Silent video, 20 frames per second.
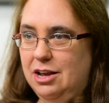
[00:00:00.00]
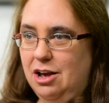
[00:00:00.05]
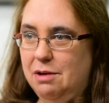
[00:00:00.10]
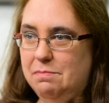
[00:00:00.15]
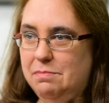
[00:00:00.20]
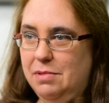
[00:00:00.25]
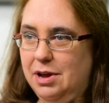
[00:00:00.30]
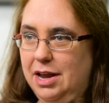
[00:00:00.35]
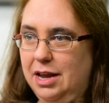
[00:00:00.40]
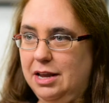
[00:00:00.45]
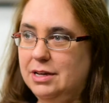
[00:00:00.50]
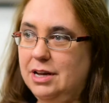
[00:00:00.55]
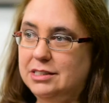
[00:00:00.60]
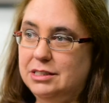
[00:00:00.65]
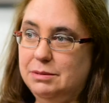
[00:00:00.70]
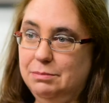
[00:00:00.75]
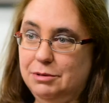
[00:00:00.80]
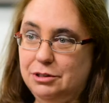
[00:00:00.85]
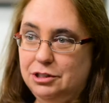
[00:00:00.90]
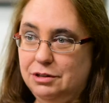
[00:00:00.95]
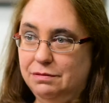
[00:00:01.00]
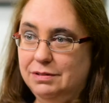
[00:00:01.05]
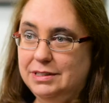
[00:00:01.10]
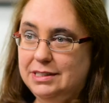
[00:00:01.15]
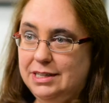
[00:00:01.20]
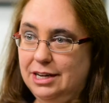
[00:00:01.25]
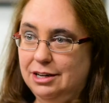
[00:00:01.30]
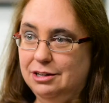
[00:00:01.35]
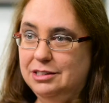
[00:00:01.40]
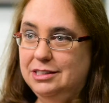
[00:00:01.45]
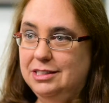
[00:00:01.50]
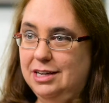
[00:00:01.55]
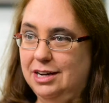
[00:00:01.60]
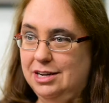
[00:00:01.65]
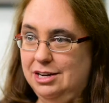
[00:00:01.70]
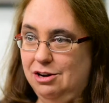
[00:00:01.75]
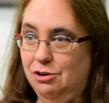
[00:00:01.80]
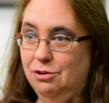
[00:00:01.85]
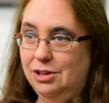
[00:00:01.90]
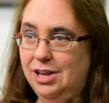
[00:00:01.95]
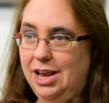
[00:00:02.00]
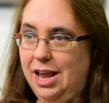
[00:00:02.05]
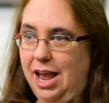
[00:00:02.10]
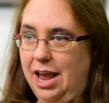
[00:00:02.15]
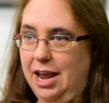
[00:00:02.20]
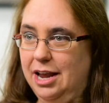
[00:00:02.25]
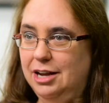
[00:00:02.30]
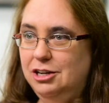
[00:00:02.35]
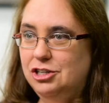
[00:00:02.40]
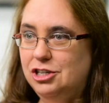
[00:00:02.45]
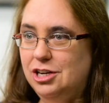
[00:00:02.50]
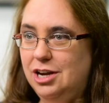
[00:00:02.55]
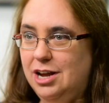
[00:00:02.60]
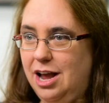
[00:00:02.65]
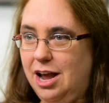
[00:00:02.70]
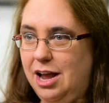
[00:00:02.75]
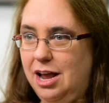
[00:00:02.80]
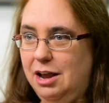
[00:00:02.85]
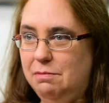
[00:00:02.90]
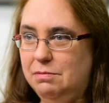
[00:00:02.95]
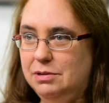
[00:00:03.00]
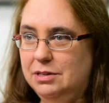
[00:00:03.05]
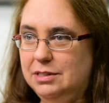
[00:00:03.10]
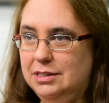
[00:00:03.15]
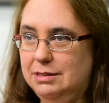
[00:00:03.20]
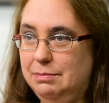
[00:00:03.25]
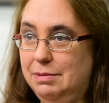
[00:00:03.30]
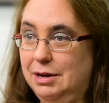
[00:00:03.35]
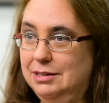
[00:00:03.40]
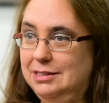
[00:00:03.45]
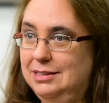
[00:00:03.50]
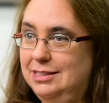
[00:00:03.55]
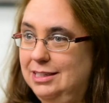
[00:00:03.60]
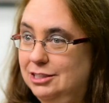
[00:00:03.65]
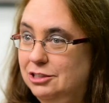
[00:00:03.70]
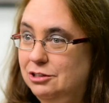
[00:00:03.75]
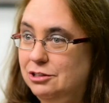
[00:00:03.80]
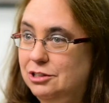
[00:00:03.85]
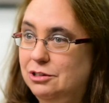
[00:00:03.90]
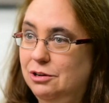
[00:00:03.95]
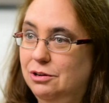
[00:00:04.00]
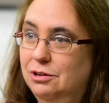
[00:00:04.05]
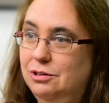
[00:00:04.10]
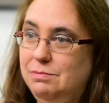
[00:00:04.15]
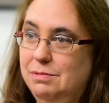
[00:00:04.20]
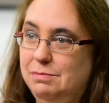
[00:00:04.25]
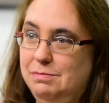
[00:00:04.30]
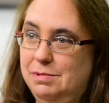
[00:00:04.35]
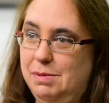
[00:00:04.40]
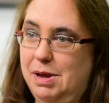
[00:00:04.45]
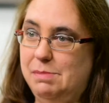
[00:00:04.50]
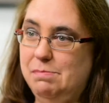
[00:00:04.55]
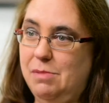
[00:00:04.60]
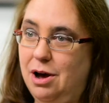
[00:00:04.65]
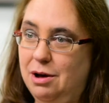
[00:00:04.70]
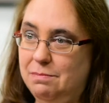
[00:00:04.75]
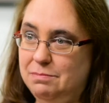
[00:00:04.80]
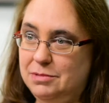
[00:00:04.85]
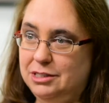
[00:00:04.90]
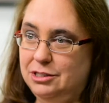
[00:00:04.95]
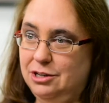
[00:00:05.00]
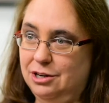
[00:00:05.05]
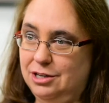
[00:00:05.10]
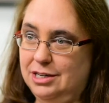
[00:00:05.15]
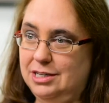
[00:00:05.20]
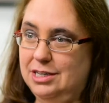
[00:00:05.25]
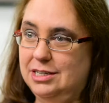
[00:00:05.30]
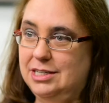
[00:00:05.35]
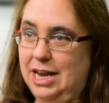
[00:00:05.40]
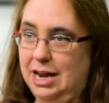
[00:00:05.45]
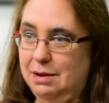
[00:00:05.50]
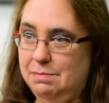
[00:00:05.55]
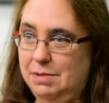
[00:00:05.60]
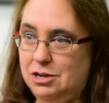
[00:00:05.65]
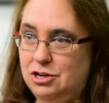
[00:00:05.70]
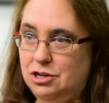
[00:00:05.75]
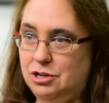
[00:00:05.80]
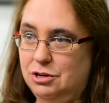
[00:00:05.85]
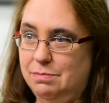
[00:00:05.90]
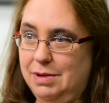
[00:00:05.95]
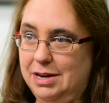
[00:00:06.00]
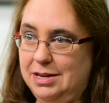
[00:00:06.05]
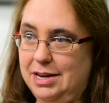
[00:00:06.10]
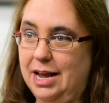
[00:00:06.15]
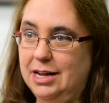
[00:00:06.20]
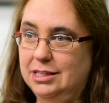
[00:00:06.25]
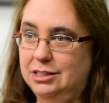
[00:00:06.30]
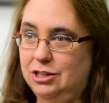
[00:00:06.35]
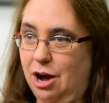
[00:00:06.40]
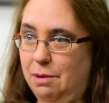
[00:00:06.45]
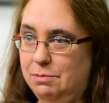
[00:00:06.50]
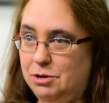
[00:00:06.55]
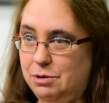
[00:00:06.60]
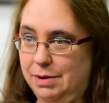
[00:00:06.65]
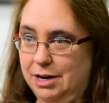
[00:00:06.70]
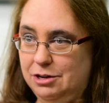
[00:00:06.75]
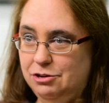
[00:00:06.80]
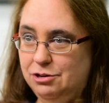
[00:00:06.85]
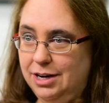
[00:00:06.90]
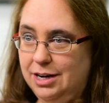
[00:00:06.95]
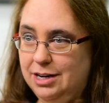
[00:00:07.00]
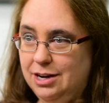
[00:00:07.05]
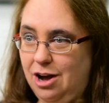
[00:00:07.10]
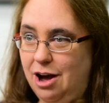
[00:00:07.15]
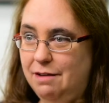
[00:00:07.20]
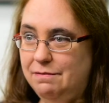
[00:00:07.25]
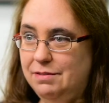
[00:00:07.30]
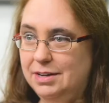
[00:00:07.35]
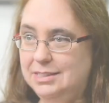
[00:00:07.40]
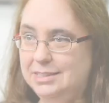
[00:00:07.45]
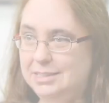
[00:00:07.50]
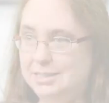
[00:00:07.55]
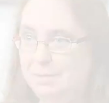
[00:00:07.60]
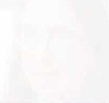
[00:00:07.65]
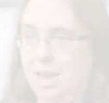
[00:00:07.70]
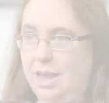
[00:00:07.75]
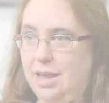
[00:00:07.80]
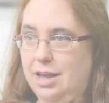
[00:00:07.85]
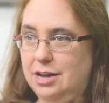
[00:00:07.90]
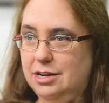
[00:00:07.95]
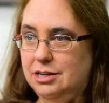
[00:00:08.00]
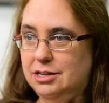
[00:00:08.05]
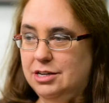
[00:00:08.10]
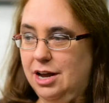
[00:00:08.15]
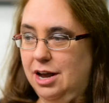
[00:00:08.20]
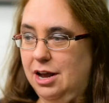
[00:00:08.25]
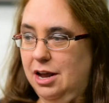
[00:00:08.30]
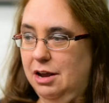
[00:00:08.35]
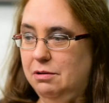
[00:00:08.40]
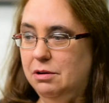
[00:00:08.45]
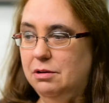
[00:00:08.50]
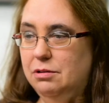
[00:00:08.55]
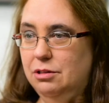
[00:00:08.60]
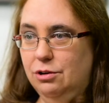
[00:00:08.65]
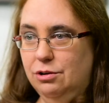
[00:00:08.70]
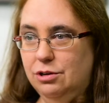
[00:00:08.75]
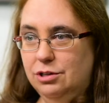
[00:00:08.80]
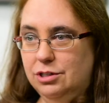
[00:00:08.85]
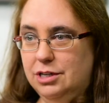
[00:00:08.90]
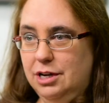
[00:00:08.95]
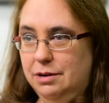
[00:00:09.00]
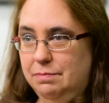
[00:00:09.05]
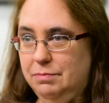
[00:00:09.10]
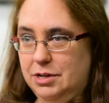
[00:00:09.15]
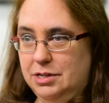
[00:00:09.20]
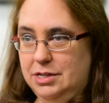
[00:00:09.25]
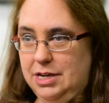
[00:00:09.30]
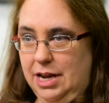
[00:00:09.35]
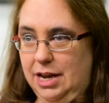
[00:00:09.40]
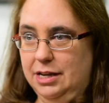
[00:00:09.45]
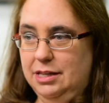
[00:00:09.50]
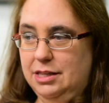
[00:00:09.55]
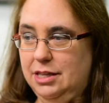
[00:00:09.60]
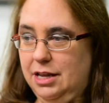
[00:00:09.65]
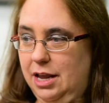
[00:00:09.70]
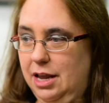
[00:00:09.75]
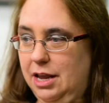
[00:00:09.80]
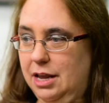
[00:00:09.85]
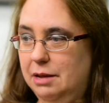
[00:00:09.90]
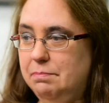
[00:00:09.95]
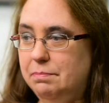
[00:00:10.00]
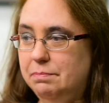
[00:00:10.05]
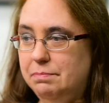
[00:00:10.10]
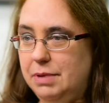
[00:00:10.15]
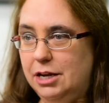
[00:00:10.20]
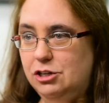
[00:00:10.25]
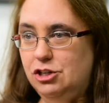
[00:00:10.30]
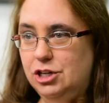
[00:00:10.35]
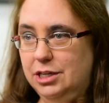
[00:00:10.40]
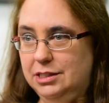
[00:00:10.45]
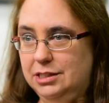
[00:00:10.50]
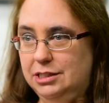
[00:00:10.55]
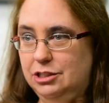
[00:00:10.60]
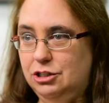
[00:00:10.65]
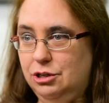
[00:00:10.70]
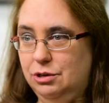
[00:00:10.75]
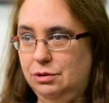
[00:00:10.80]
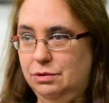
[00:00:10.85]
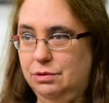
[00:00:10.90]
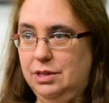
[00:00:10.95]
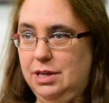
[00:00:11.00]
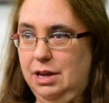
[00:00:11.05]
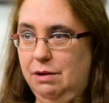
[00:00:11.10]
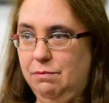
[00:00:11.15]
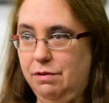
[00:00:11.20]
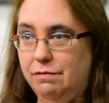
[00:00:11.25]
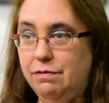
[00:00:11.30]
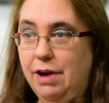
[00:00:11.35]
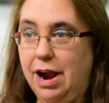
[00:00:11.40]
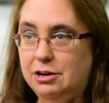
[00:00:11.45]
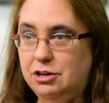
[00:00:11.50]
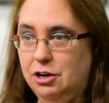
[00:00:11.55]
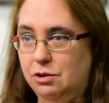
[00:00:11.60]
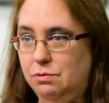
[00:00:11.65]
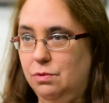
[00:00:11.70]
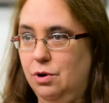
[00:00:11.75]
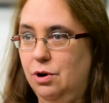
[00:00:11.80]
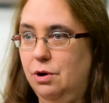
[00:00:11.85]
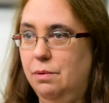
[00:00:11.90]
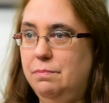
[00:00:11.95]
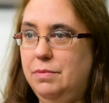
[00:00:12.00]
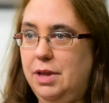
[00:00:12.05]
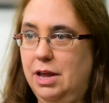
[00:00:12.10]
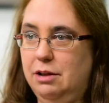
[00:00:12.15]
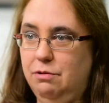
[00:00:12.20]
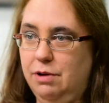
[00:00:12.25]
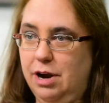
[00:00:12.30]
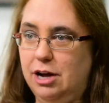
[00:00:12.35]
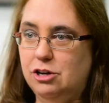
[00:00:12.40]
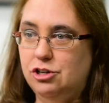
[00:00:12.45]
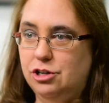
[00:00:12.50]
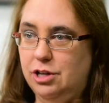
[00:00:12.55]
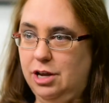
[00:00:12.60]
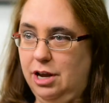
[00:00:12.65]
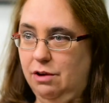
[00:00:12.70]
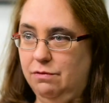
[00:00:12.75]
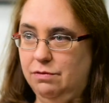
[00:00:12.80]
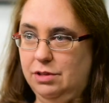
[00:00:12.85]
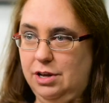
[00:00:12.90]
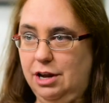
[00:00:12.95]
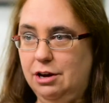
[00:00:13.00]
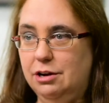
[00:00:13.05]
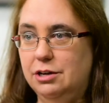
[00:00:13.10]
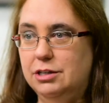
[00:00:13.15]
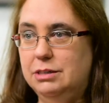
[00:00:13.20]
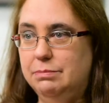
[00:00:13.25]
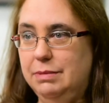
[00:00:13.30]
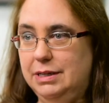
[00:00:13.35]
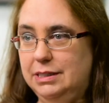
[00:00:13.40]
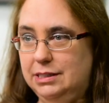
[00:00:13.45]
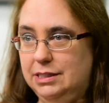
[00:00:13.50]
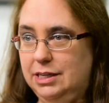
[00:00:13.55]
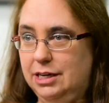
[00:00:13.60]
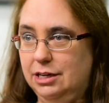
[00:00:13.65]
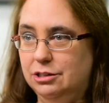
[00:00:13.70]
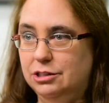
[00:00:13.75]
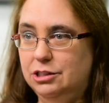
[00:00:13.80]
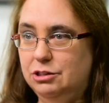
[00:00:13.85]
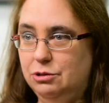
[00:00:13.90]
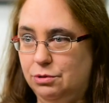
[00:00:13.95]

got my customer service skills at an early age. I was about six years old when my mom started to take me to my dad's optometric office, and I learned to take the patients to the refracting room, and gradually over the years, my skills